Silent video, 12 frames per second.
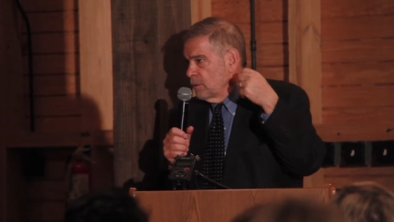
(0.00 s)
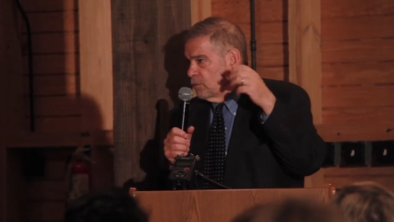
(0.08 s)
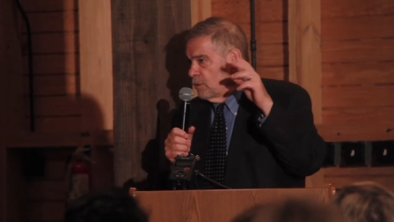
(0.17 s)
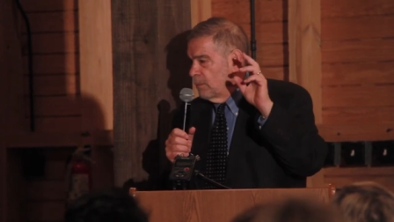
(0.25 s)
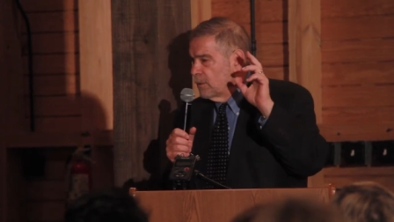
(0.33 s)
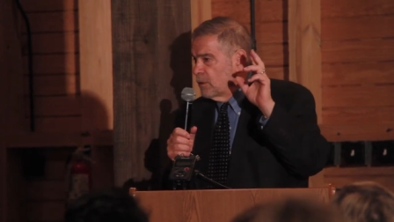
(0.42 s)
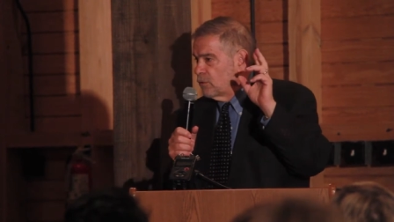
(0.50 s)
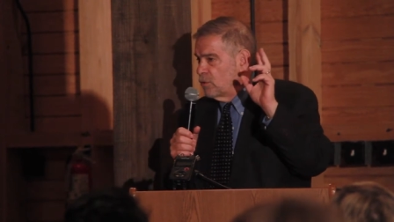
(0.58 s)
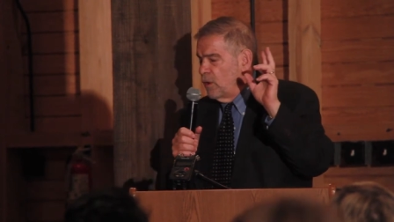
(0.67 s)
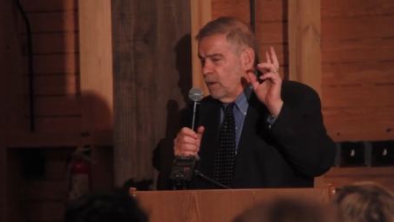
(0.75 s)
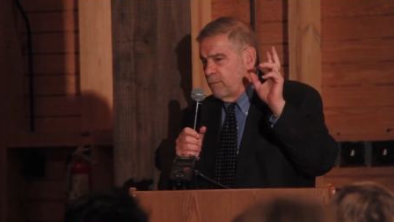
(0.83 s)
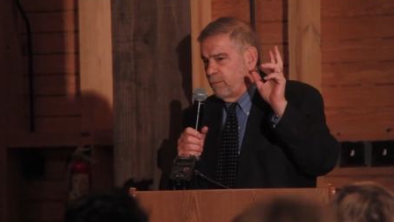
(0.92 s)
So I'm going to
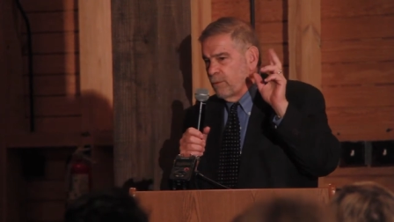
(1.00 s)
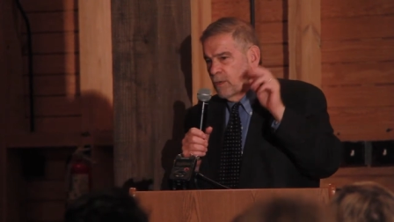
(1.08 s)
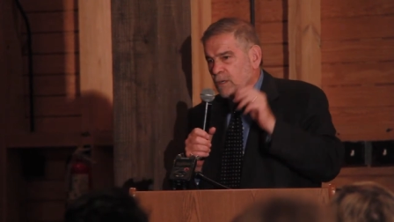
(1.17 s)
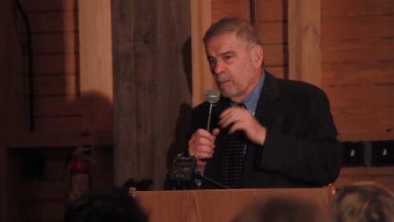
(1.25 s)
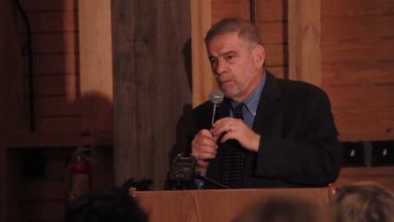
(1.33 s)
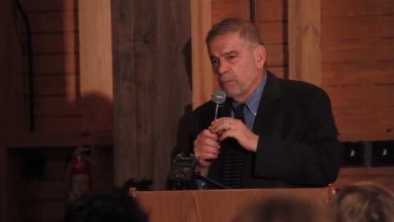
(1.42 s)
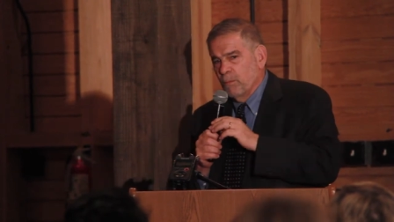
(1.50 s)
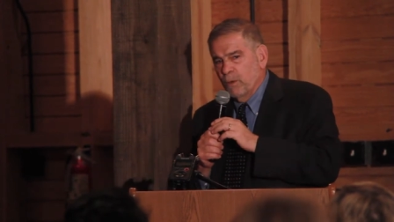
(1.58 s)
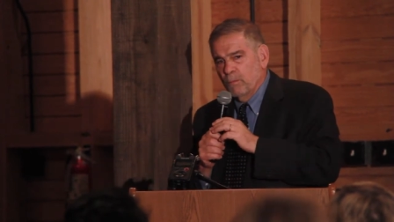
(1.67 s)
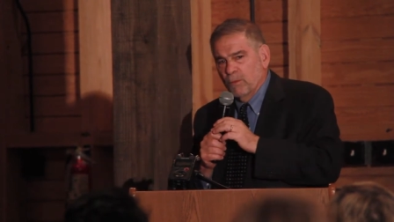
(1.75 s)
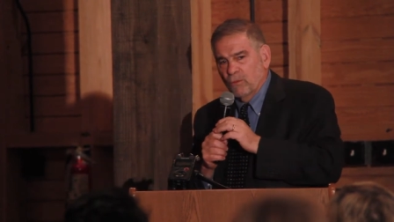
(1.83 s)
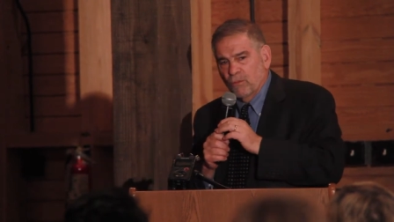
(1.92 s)
talk for a couple of
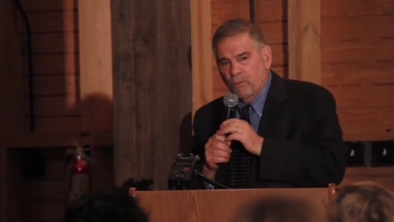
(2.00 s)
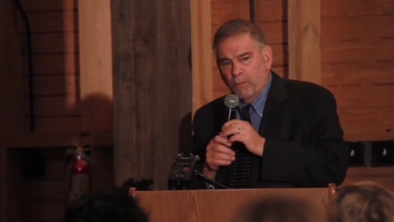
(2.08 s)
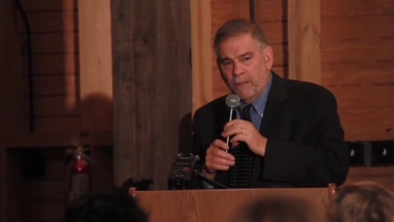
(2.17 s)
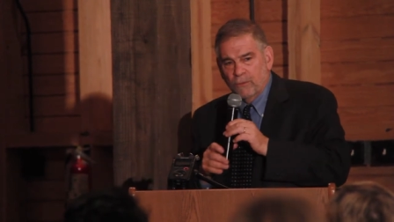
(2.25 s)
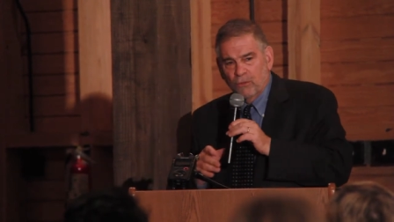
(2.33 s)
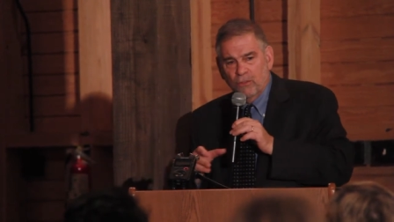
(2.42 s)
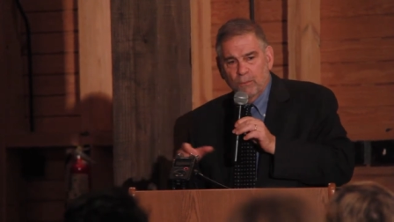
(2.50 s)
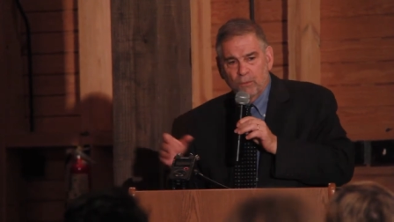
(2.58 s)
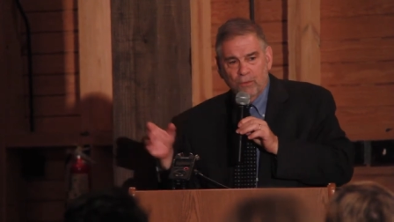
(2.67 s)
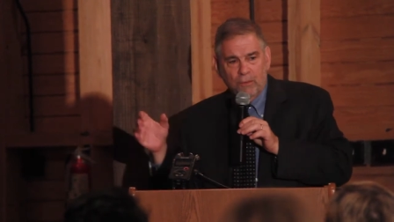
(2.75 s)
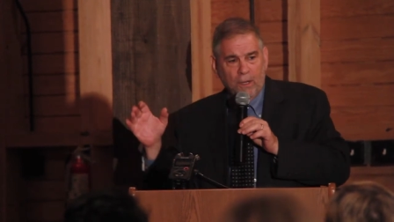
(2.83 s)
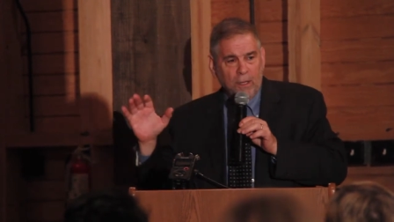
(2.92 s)
moments about some
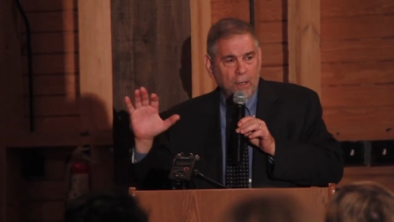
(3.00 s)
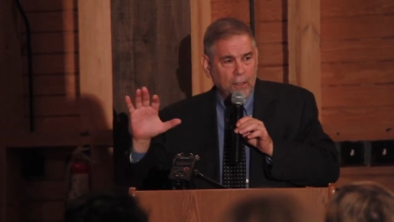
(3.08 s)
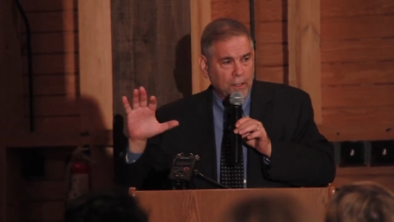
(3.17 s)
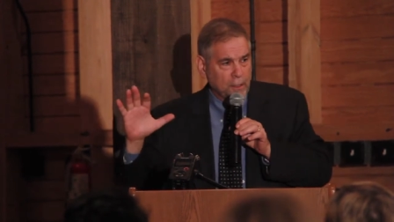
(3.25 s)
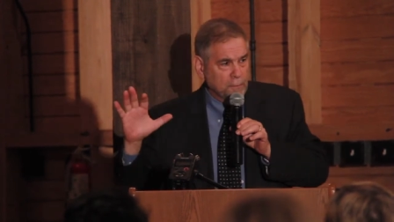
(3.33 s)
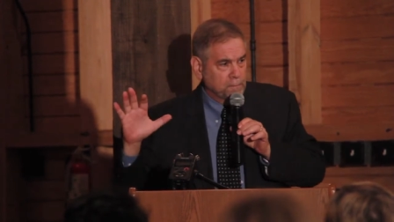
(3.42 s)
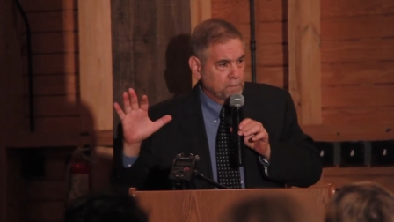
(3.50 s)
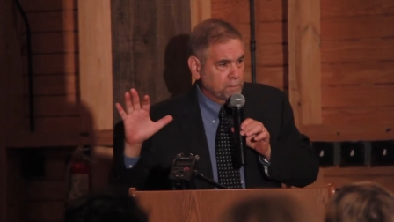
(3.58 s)
scholarly